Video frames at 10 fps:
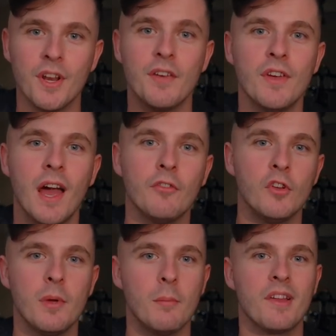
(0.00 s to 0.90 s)
If you have,
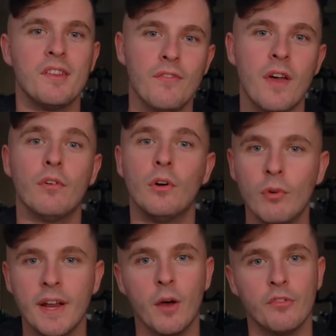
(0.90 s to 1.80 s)
do me a massive favour, it
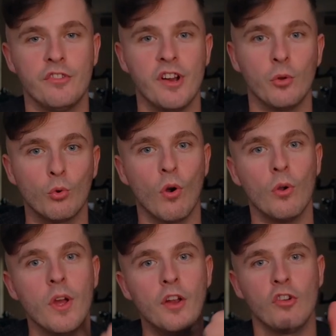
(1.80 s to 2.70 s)
really helps the channel grow.